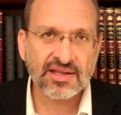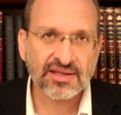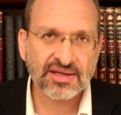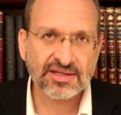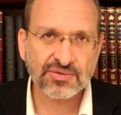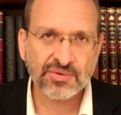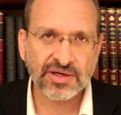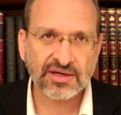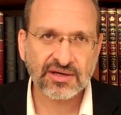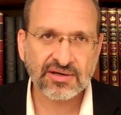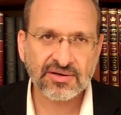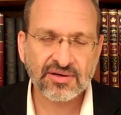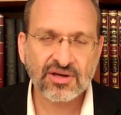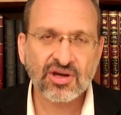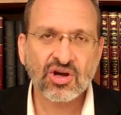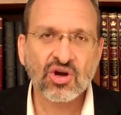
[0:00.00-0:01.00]
this week.
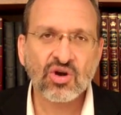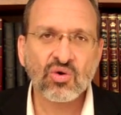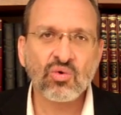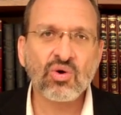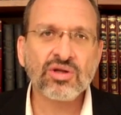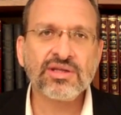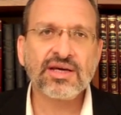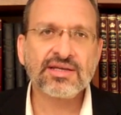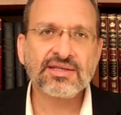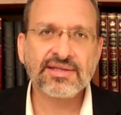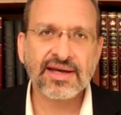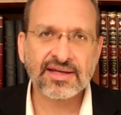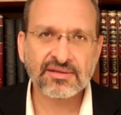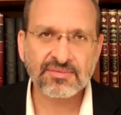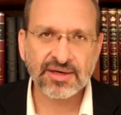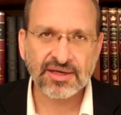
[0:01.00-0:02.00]
What
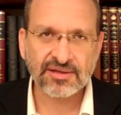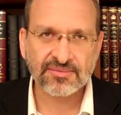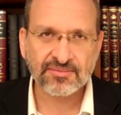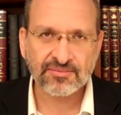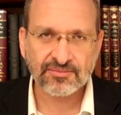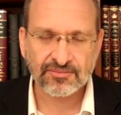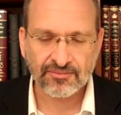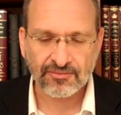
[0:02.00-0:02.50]
does that mean?